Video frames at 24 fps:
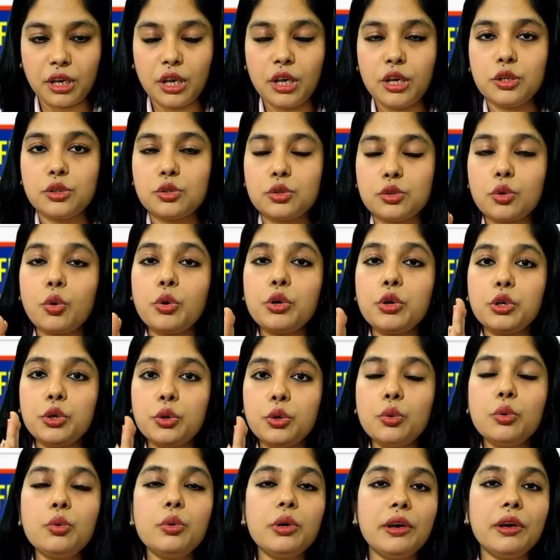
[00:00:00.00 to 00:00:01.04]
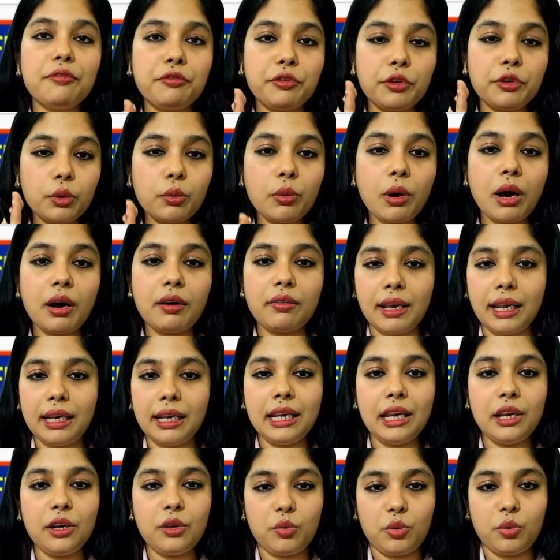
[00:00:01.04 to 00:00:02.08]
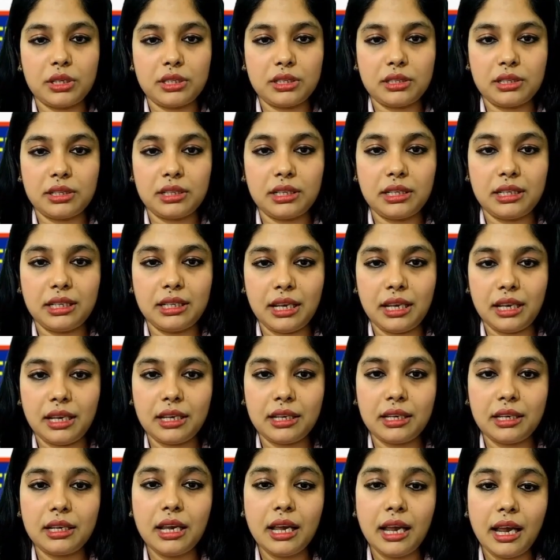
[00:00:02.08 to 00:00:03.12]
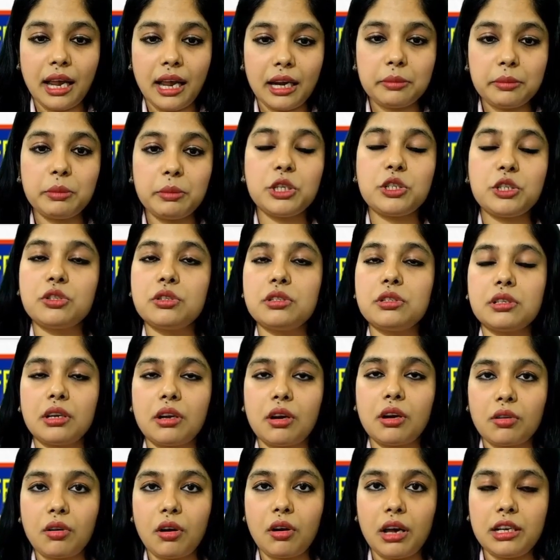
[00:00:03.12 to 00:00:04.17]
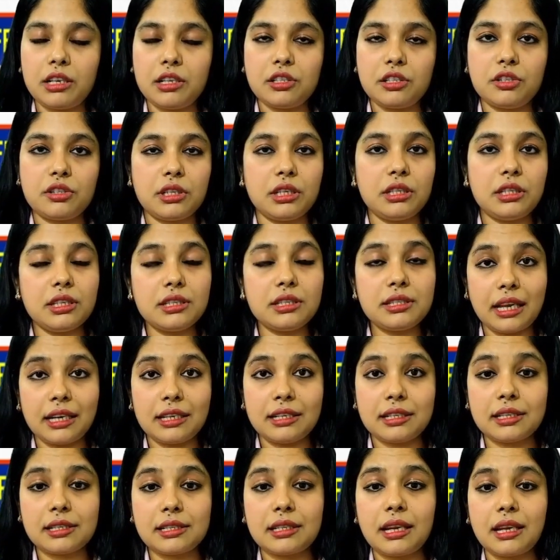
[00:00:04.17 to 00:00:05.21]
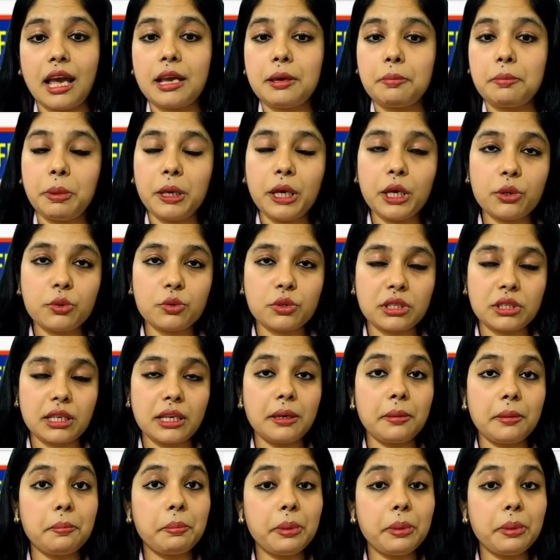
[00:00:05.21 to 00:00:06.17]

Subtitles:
So if you are really interested in taking admissions in our college in the sectors like PUC,